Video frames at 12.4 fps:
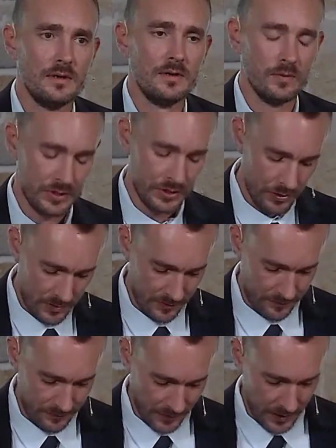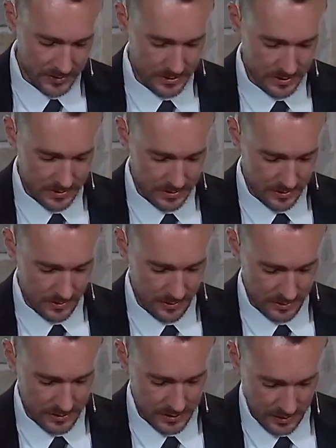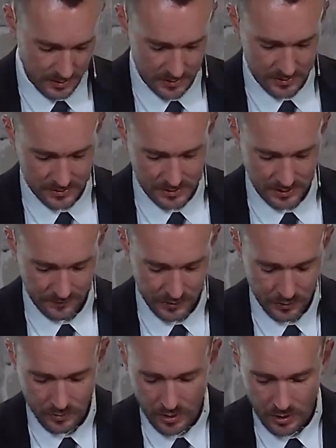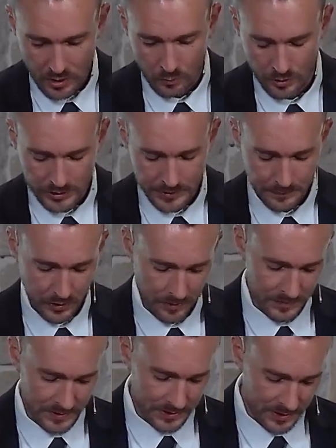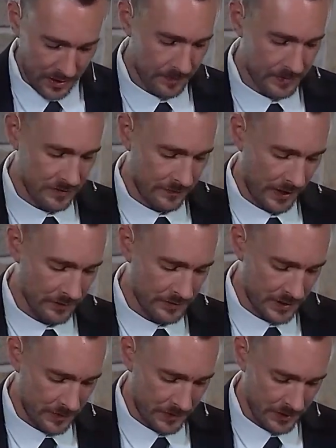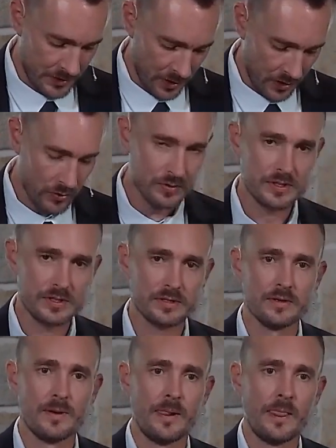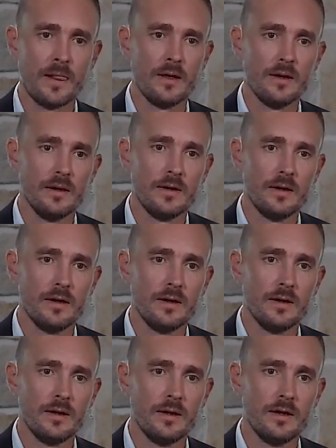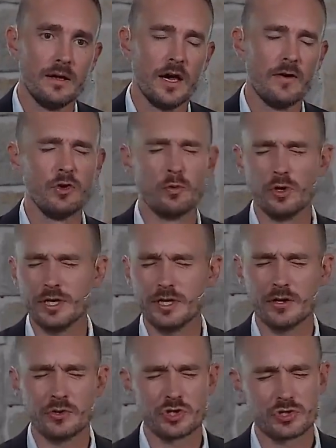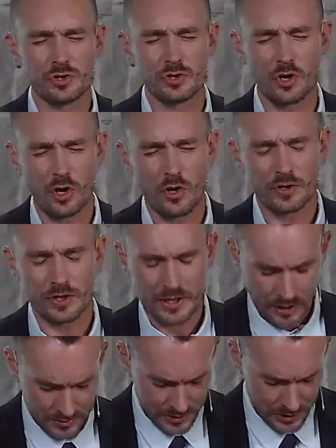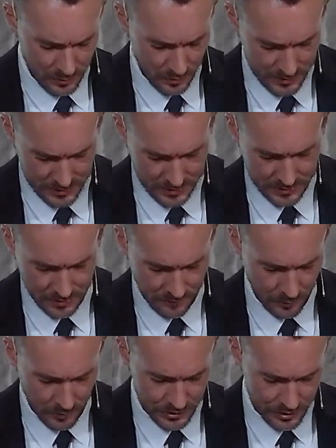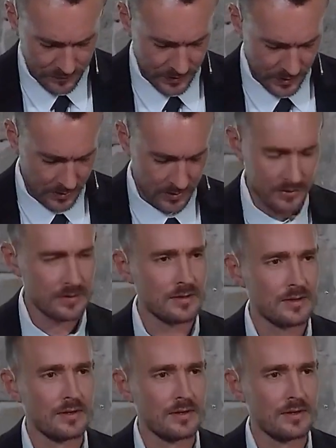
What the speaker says: When you confess your sins, have you really plumbed the depths of how deep it goes? Have you really understood all the consequences of what you've done?